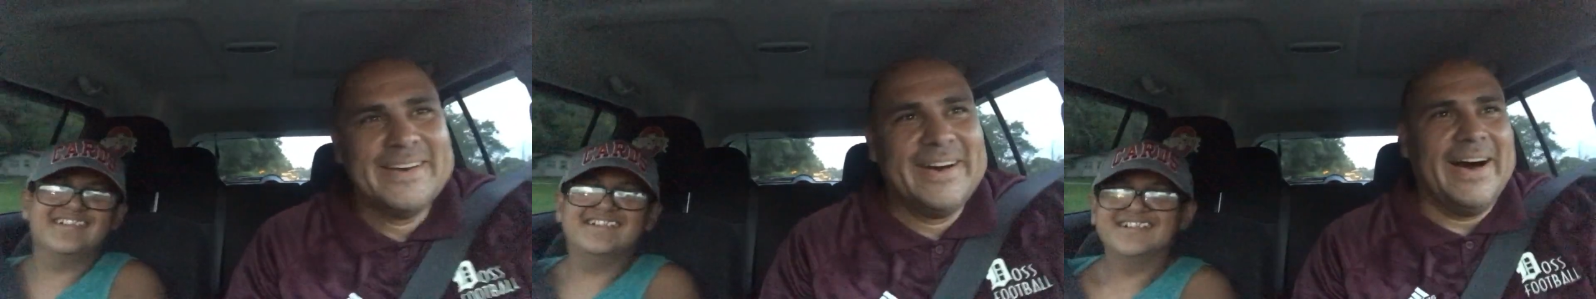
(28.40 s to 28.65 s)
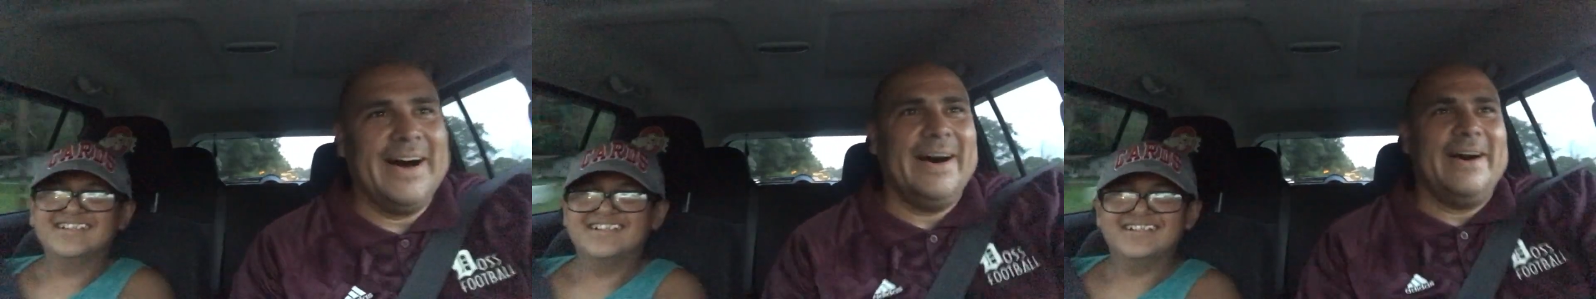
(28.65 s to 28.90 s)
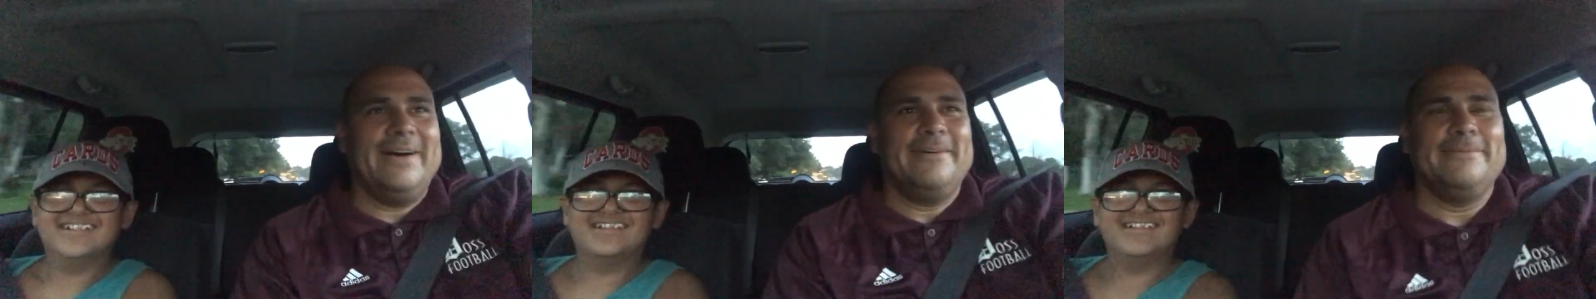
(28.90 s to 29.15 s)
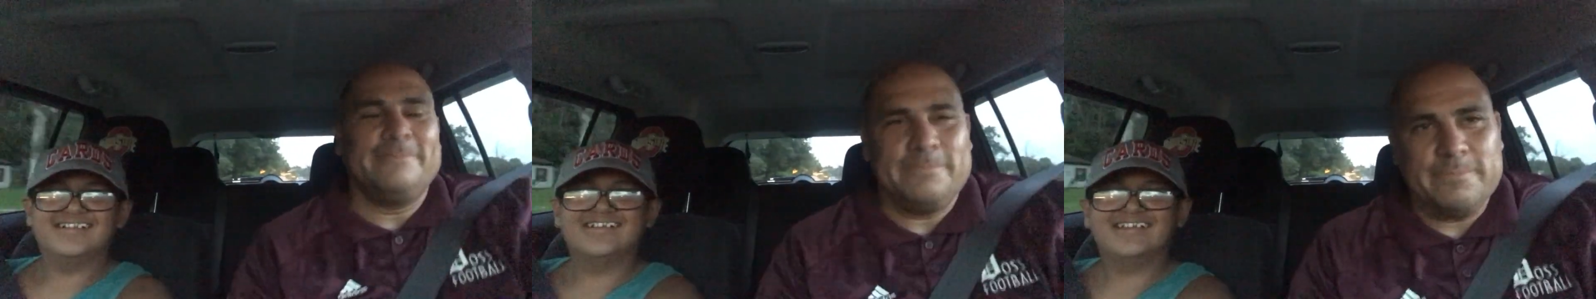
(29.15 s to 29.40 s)
Speaker 1: L.
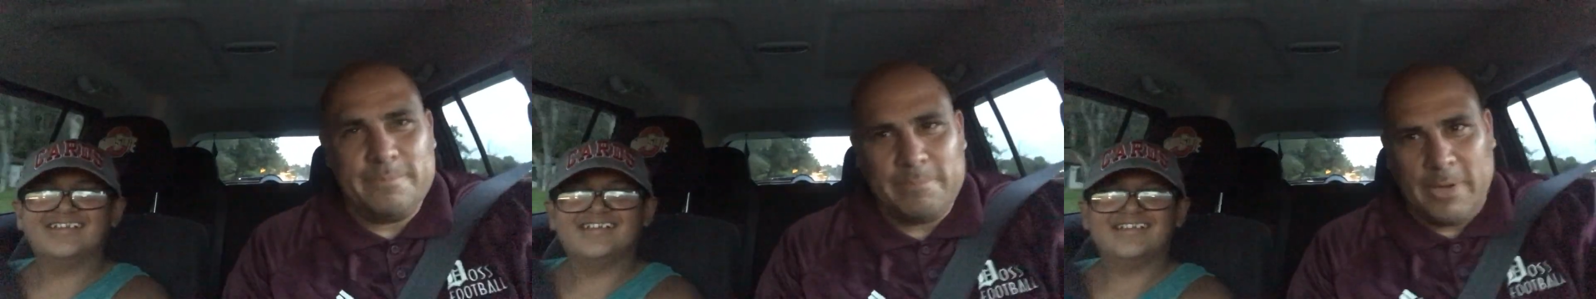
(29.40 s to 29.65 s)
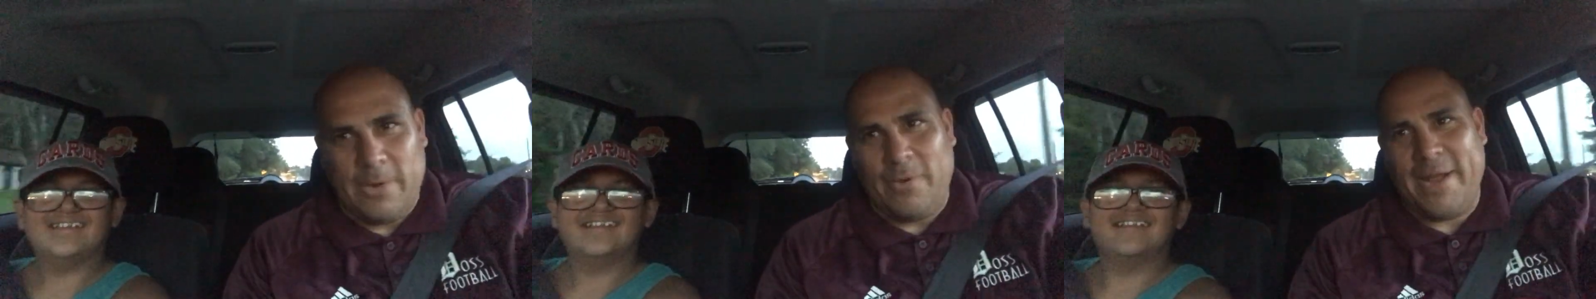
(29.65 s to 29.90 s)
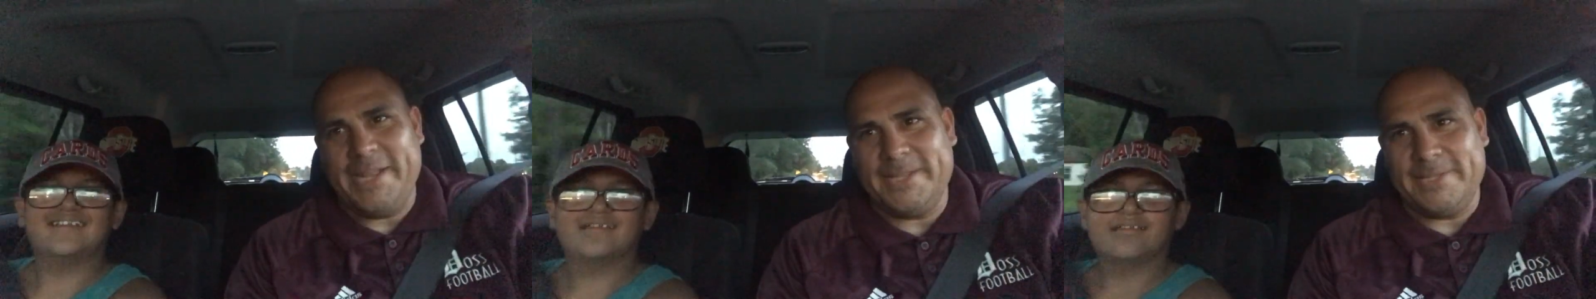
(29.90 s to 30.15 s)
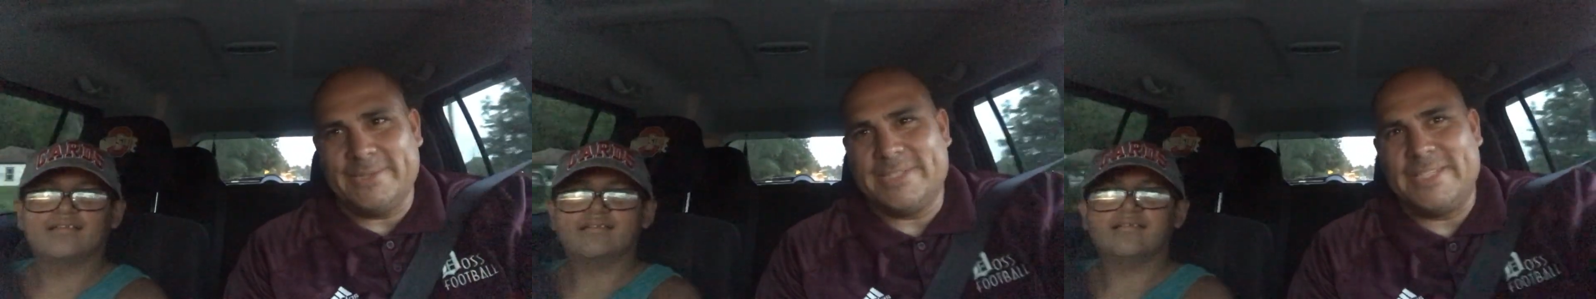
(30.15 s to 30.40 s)
But
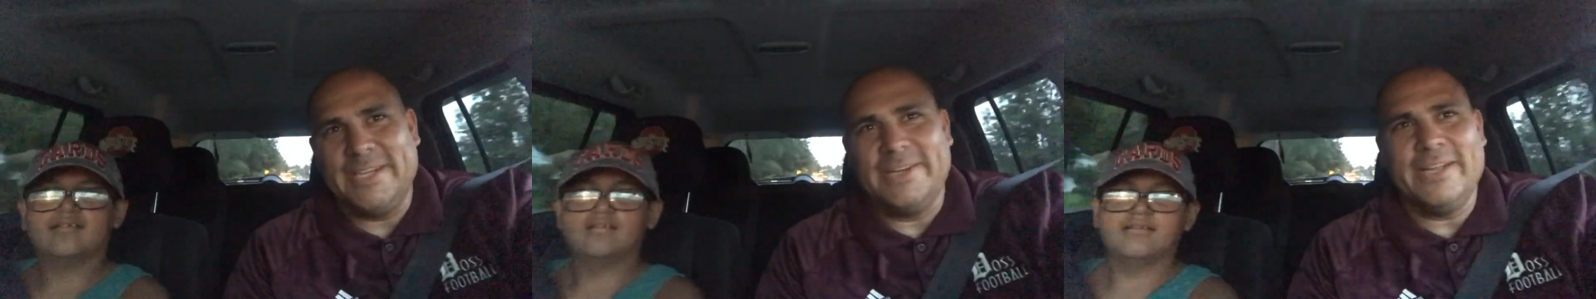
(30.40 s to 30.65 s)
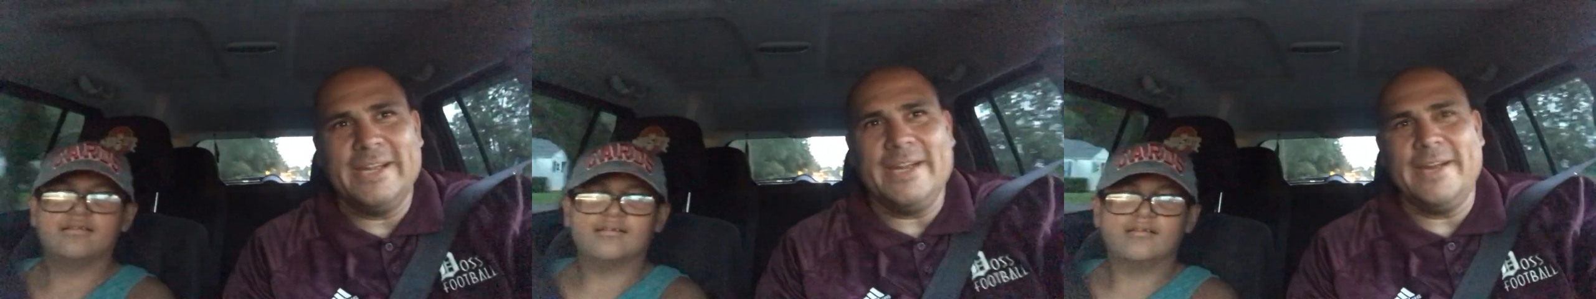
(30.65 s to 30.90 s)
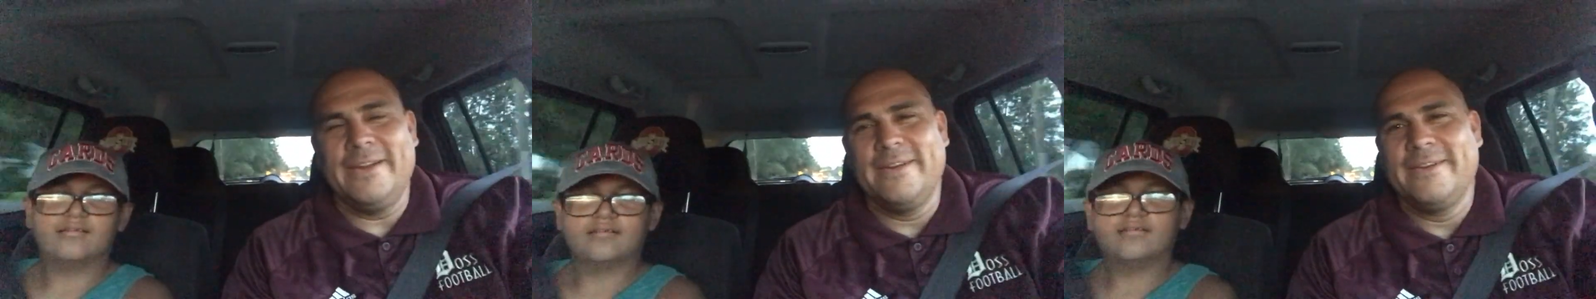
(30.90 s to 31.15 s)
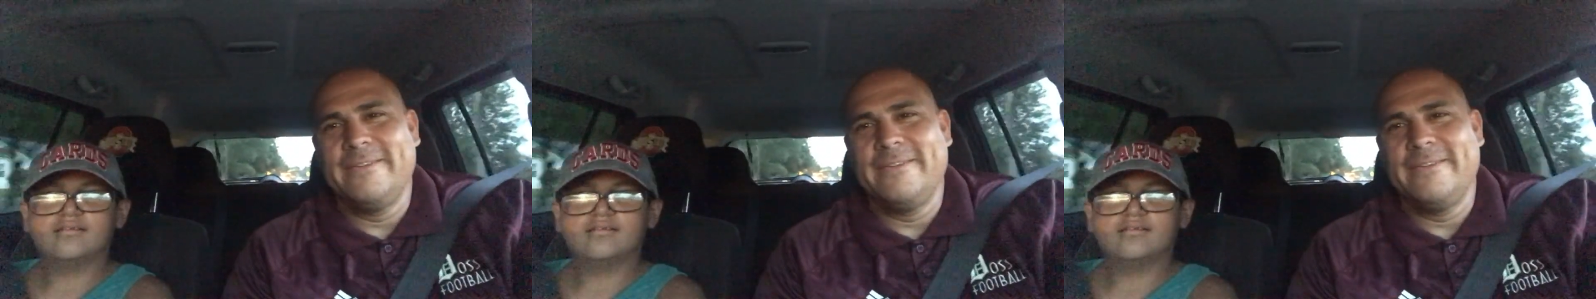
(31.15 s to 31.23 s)
Juanito's still here.